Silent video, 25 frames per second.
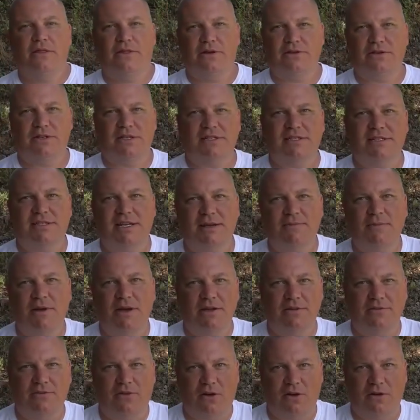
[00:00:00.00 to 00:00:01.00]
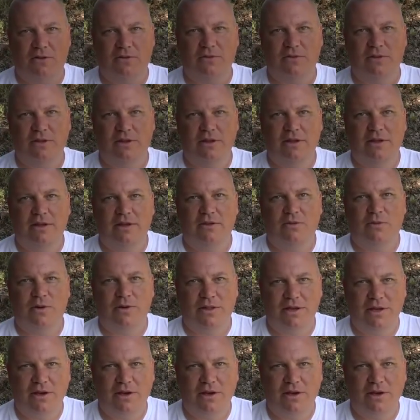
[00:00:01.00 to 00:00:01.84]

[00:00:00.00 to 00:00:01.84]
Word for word: There's a stigma involved with